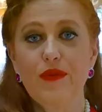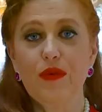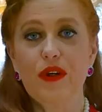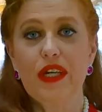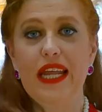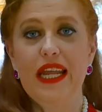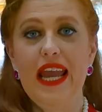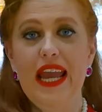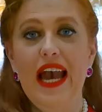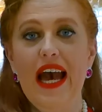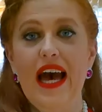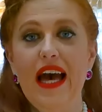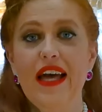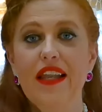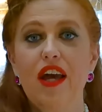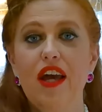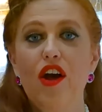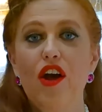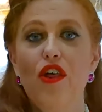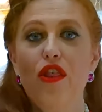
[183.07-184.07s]
we're going to add
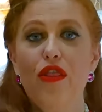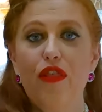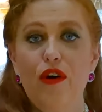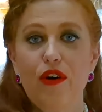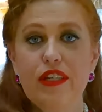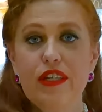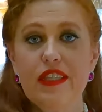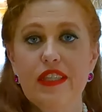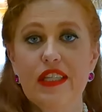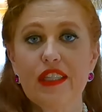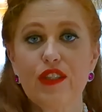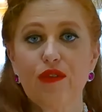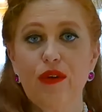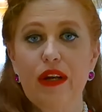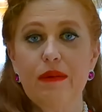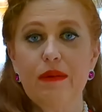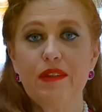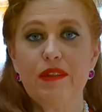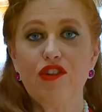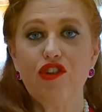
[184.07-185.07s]
36
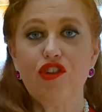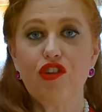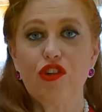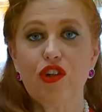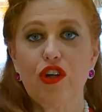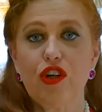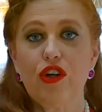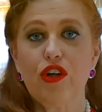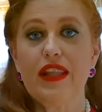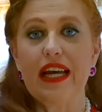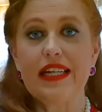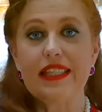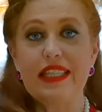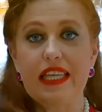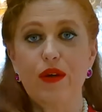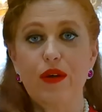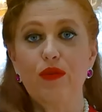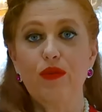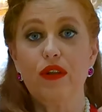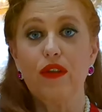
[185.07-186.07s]
grams of sugar. That's
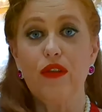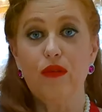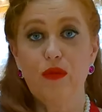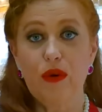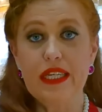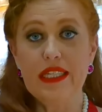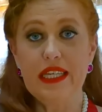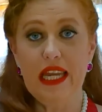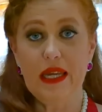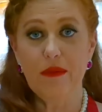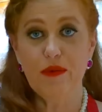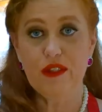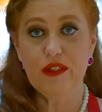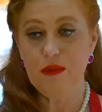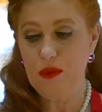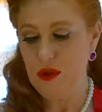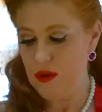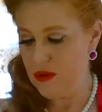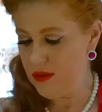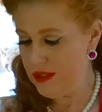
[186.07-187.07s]
equal to three
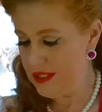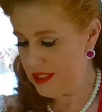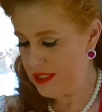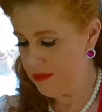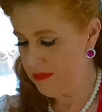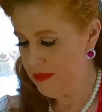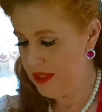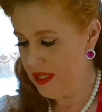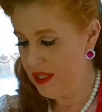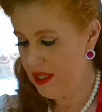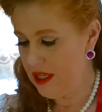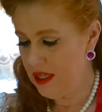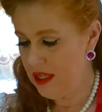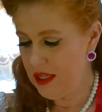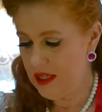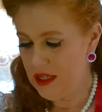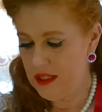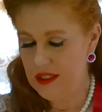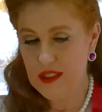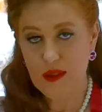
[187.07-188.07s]
tablespoons.
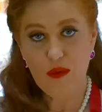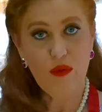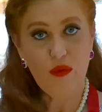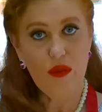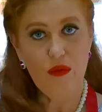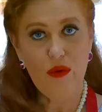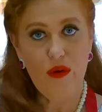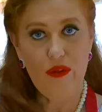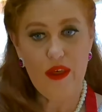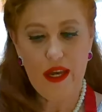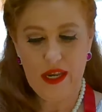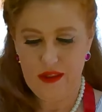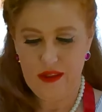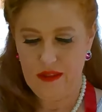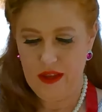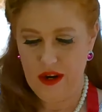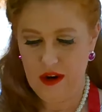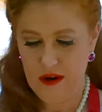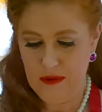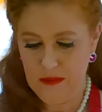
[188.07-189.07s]
So we'll throw that in
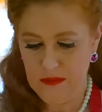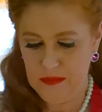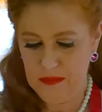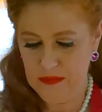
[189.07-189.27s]
there.